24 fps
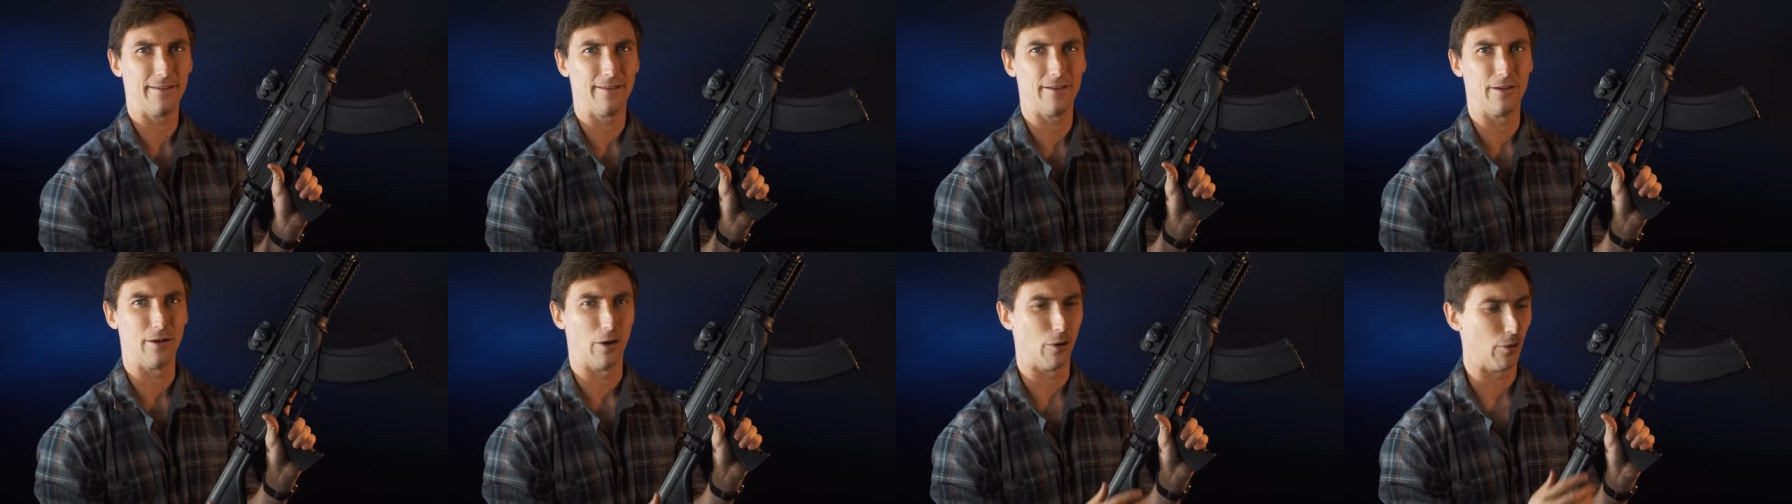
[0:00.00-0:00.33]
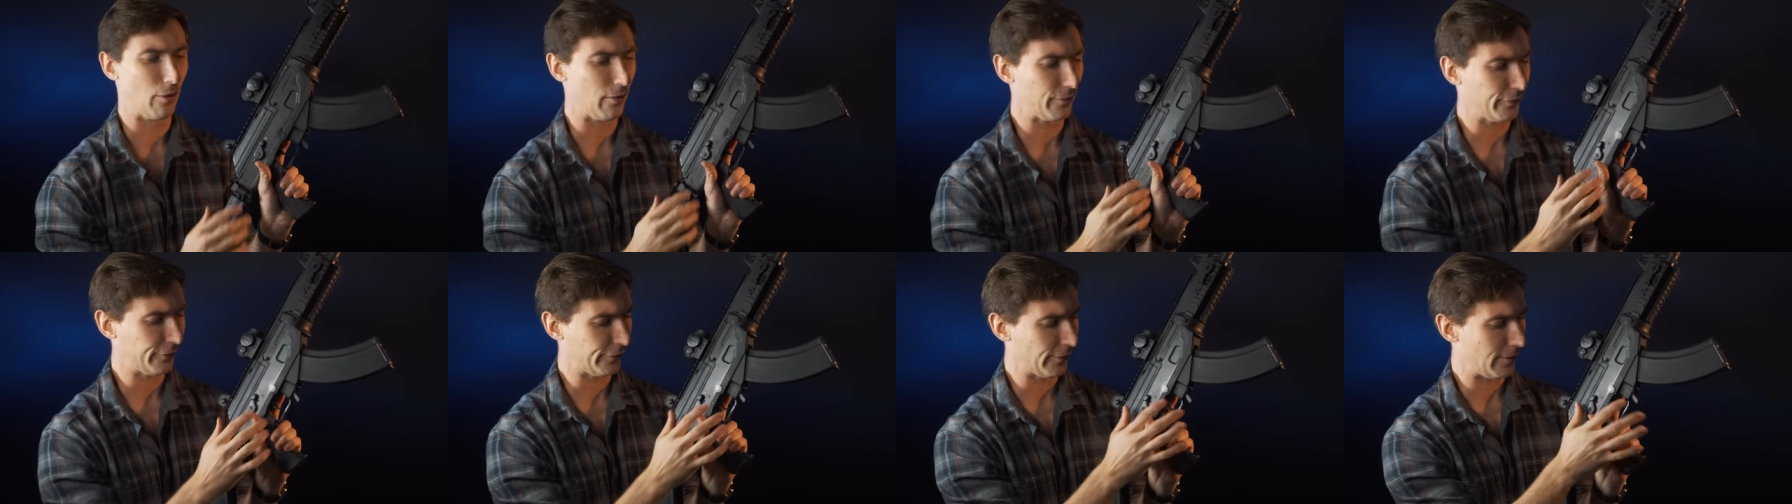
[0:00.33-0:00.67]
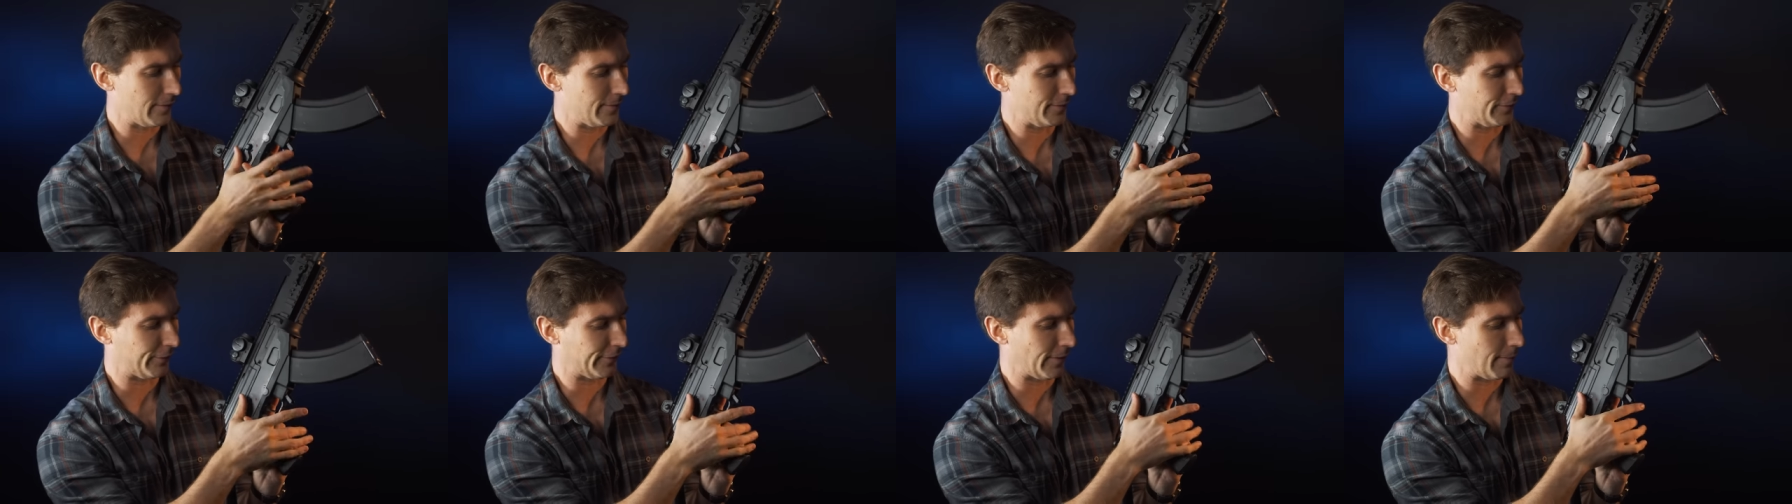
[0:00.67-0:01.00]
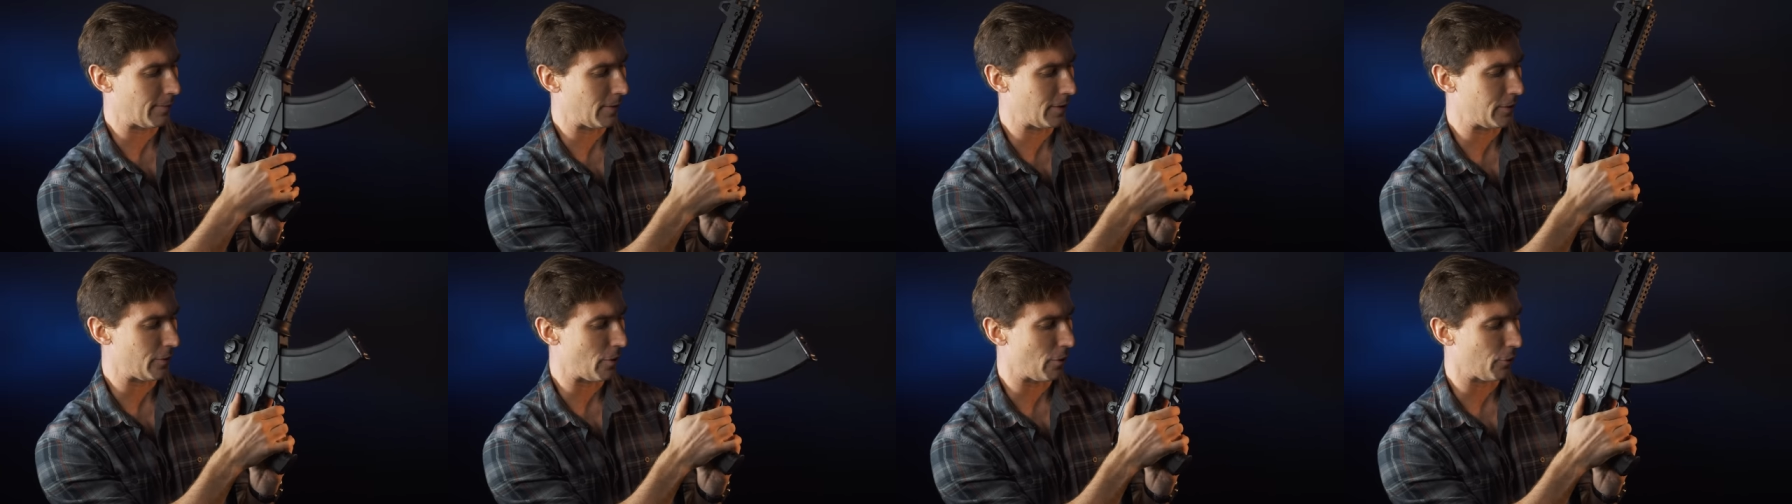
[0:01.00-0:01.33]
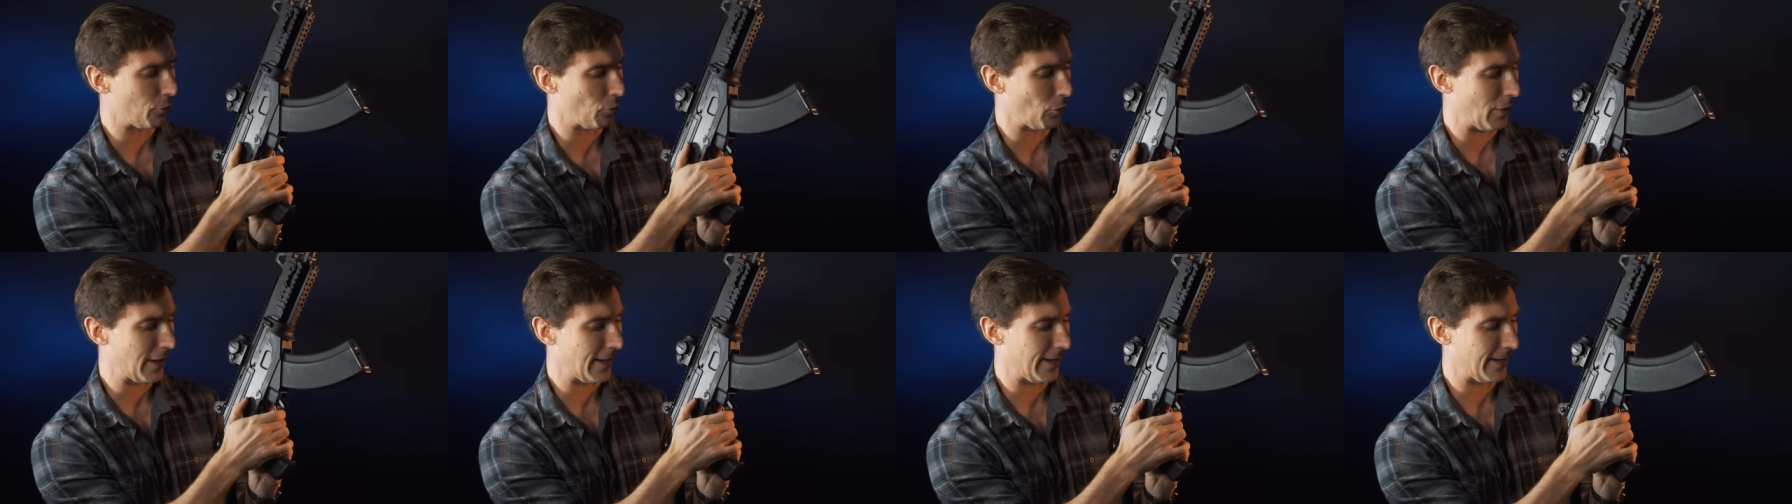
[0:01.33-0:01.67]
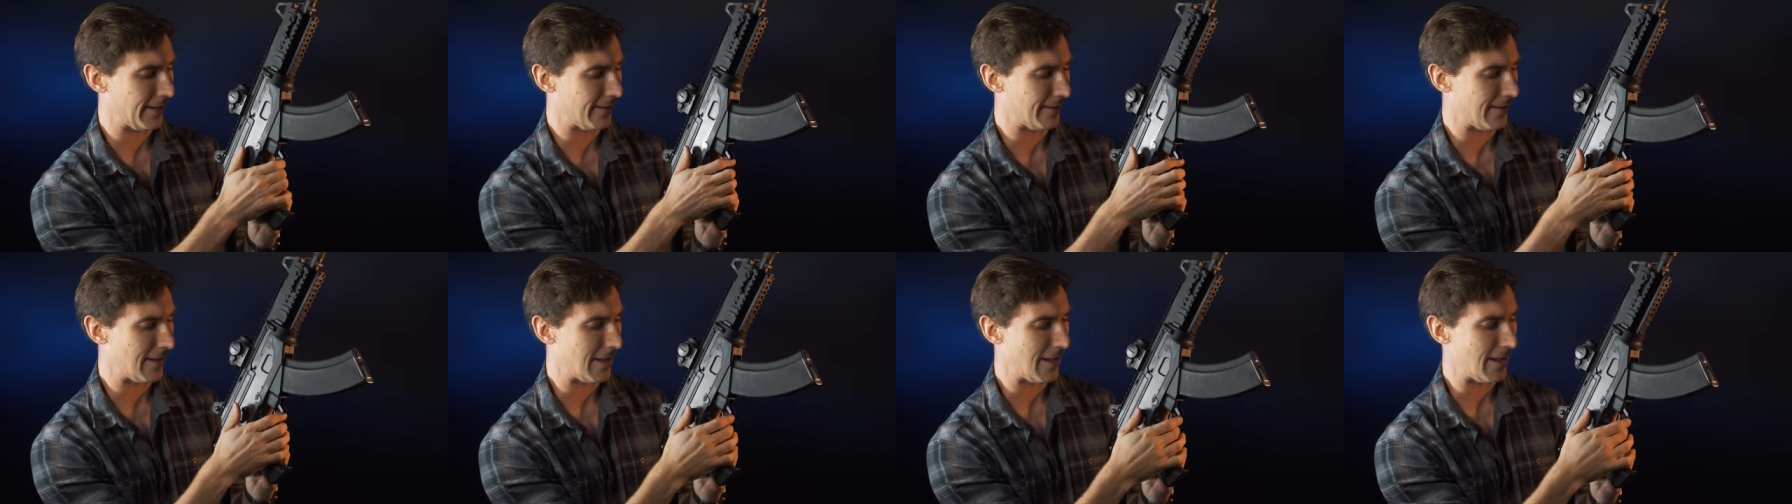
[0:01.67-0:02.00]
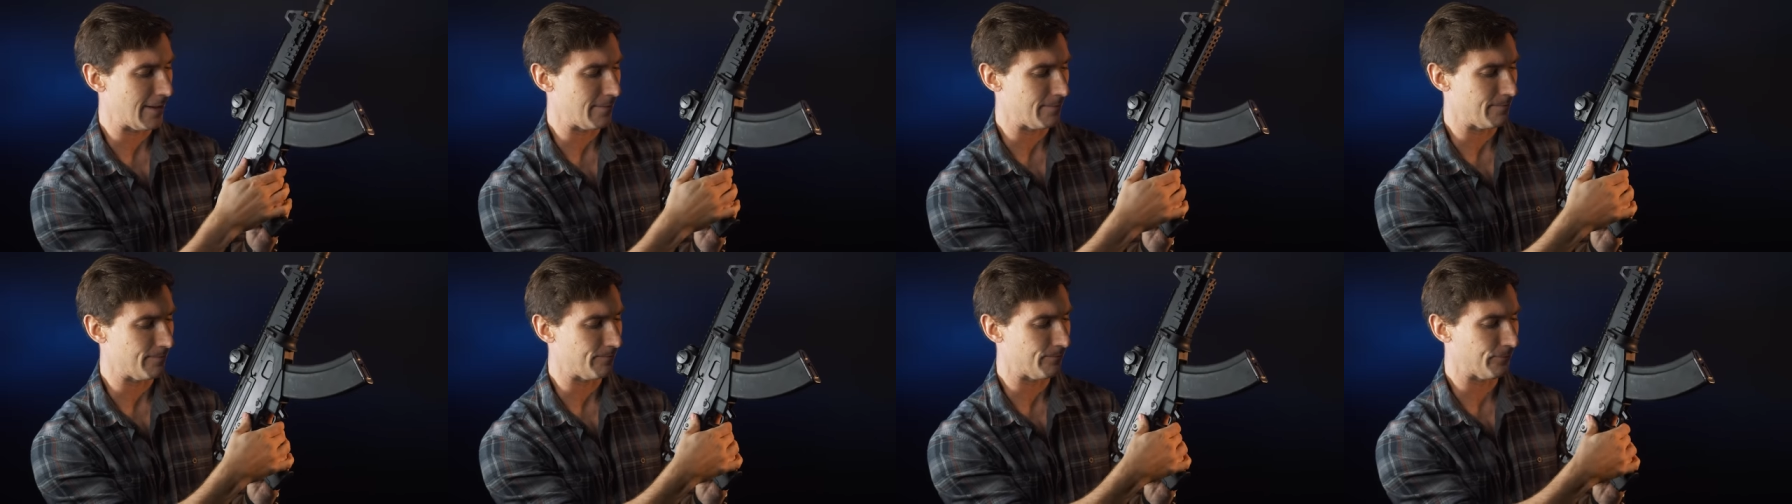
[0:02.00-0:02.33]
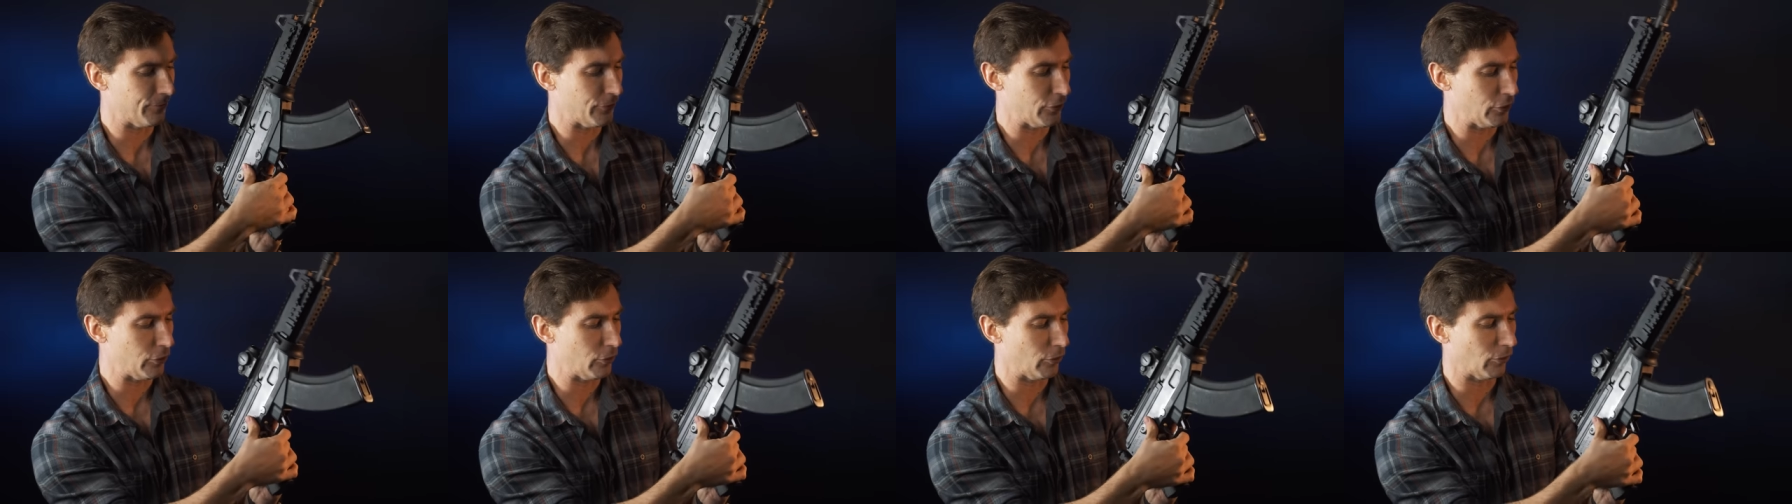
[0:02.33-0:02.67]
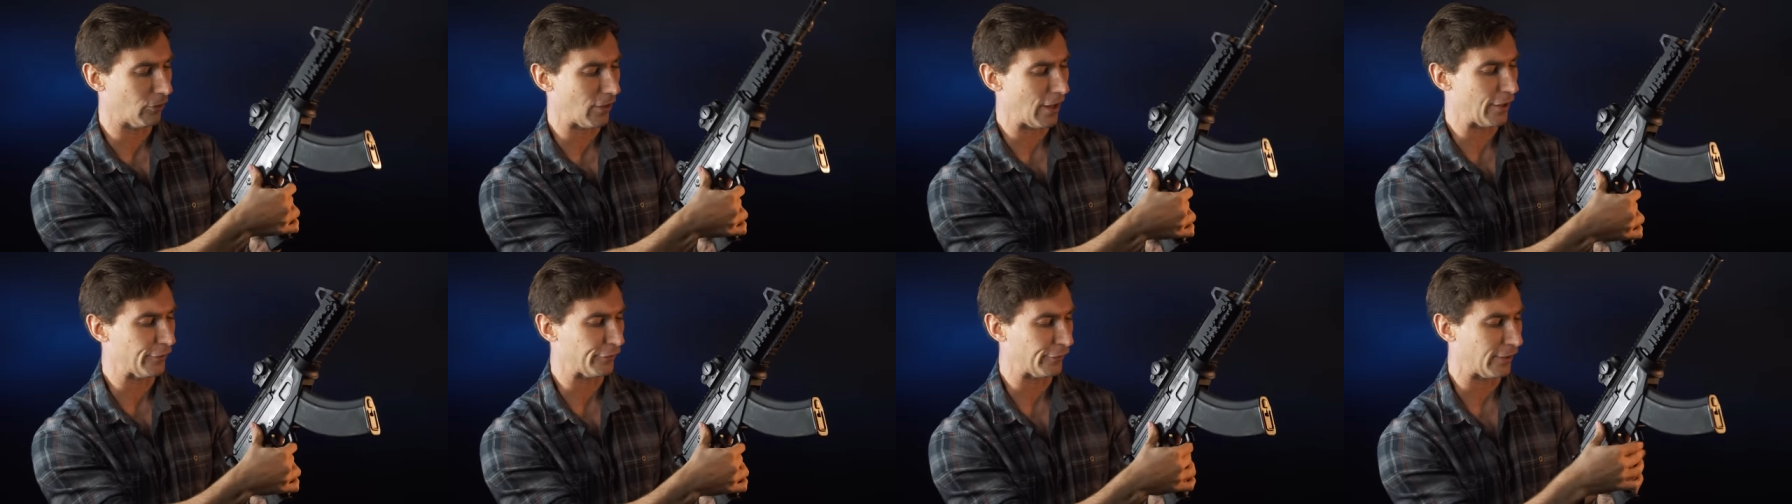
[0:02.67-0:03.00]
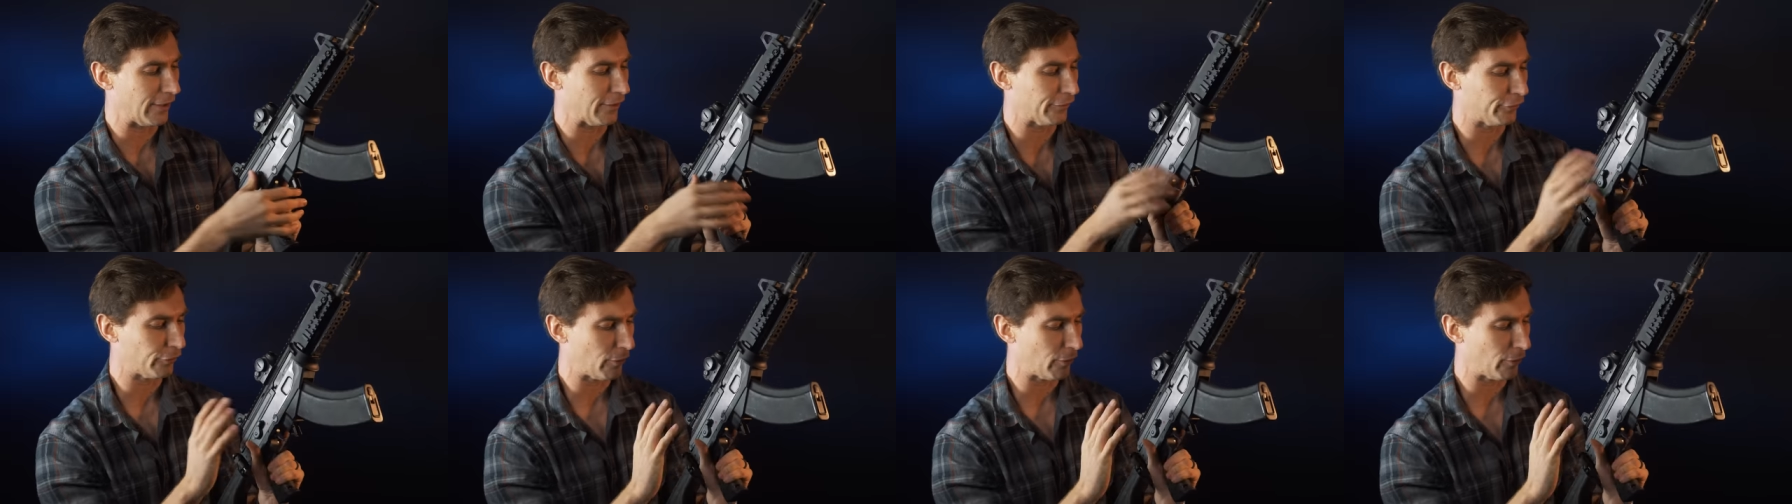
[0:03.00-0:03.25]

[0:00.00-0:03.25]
you know, in some unknown way, I'm utilizing it.